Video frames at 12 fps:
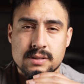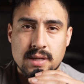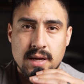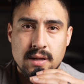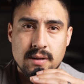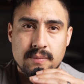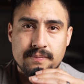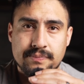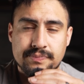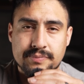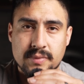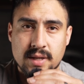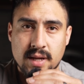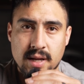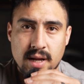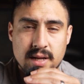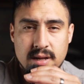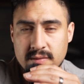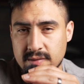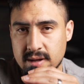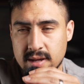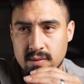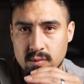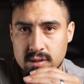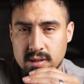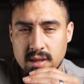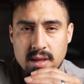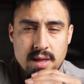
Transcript: that can identify with,